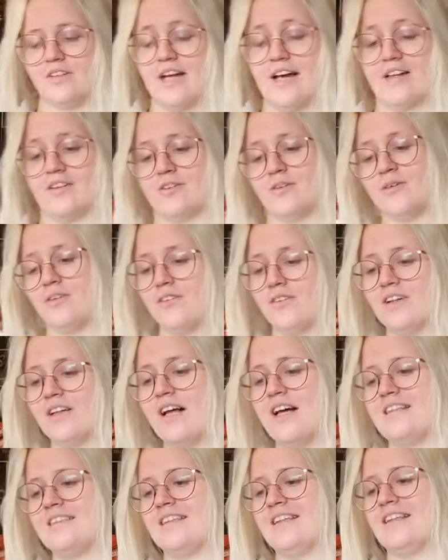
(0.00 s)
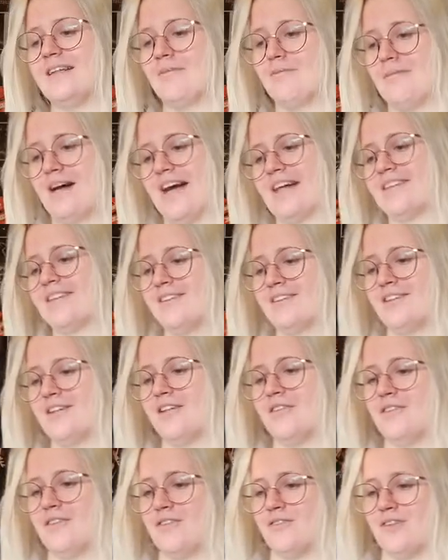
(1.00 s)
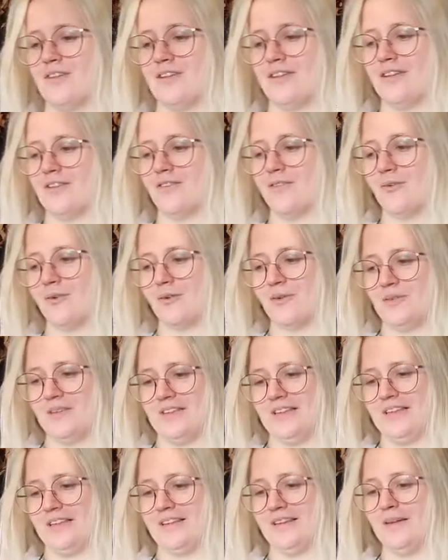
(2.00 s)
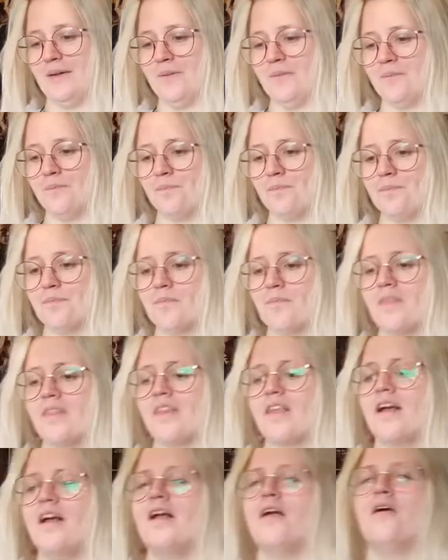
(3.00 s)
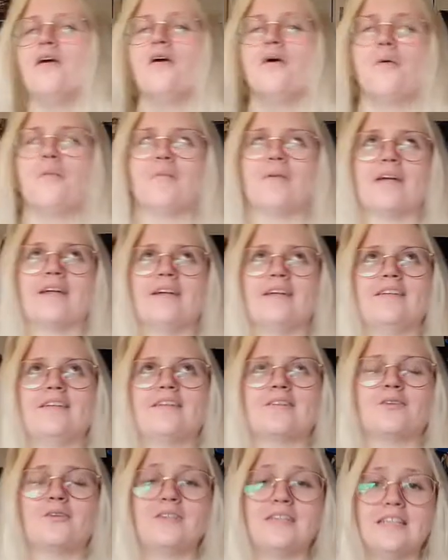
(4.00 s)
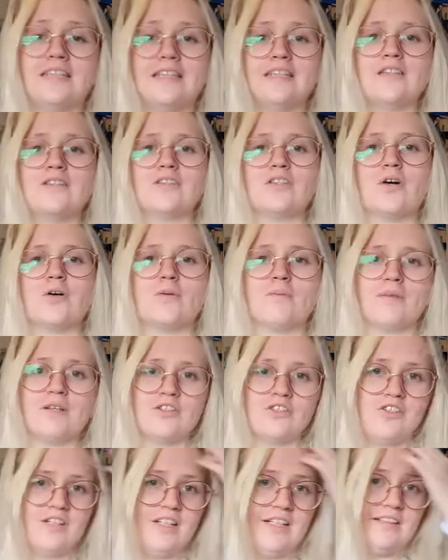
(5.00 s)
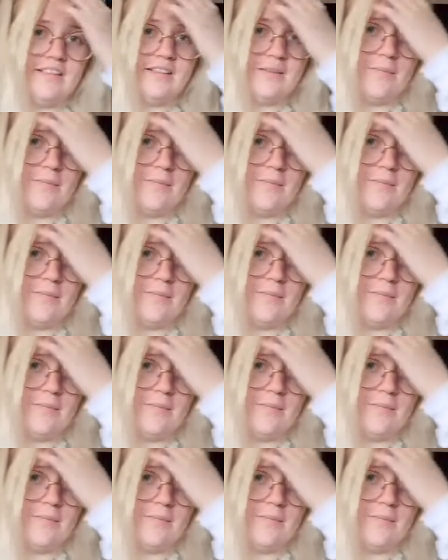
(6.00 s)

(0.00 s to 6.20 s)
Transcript: So he's realizing the magnitude of his feelings for Cordelia, because Cordelia has told him that she needs to